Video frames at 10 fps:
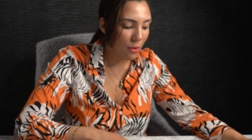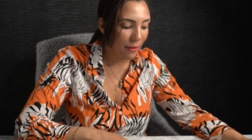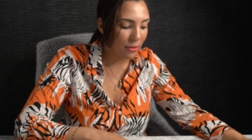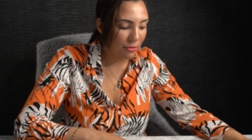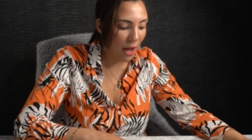you
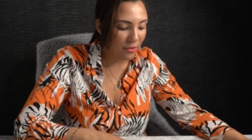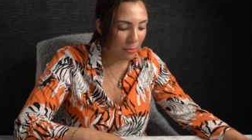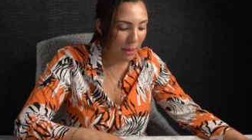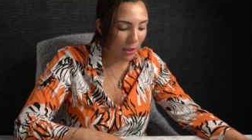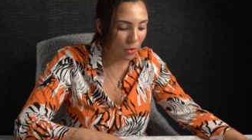have the Five
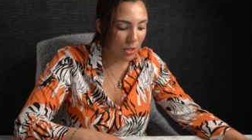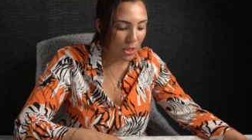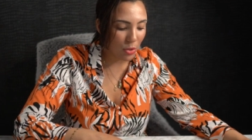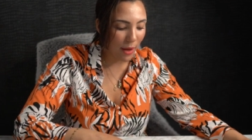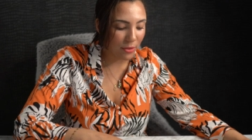of Pentacles,
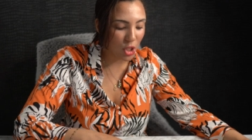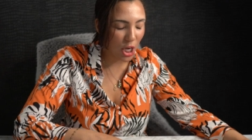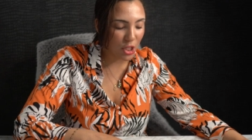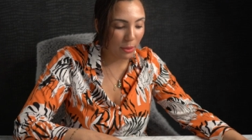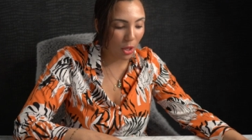and you have the
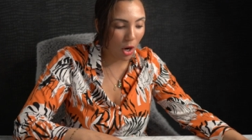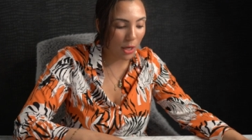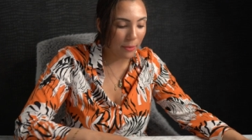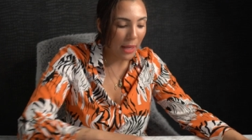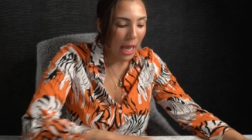Judgment
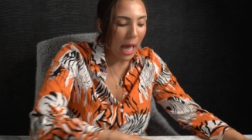card.